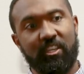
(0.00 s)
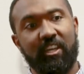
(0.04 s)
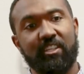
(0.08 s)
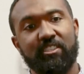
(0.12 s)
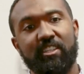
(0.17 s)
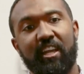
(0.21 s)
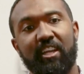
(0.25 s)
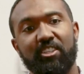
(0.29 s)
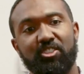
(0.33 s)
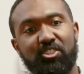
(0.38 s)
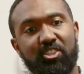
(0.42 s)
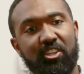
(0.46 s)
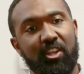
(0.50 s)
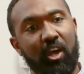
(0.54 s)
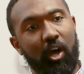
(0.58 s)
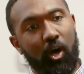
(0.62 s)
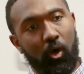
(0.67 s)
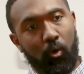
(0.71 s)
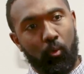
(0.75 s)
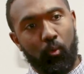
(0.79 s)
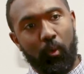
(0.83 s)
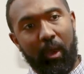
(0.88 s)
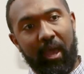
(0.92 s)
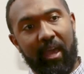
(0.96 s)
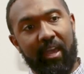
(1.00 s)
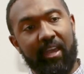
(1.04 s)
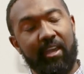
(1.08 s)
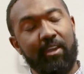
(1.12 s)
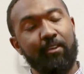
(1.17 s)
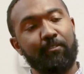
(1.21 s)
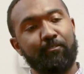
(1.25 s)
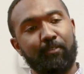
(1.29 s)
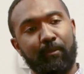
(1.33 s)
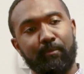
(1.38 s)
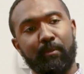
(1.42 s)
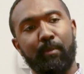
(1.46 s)
attention away
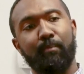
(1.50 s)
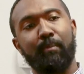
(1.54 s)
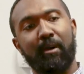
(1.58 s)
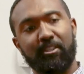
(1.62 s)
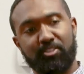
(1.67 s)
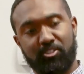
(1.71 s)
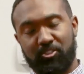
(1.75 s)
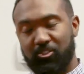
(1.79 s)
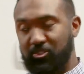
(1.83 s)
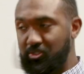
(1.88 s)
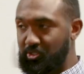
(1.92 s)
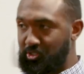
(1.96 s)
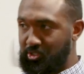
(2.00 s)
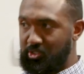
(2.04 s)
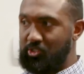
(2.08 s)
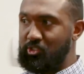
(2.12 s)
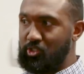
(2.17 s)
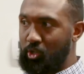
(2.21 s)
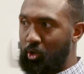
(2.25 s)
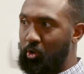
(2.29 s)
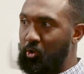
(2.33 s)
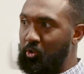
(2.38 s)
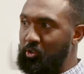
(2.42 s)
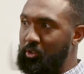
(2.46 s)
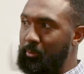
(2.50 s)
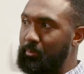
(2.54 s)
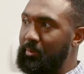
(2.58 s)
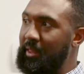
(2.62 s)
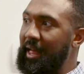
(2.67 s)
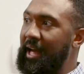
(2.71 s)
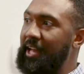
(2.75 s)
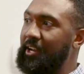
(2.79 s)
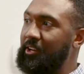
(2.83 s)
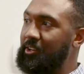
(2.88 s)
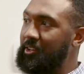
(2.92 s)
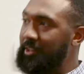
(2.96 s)
from the muscles to hold the
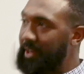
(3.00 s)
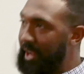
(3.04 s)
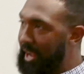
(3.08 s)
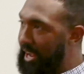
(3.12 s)
bladder,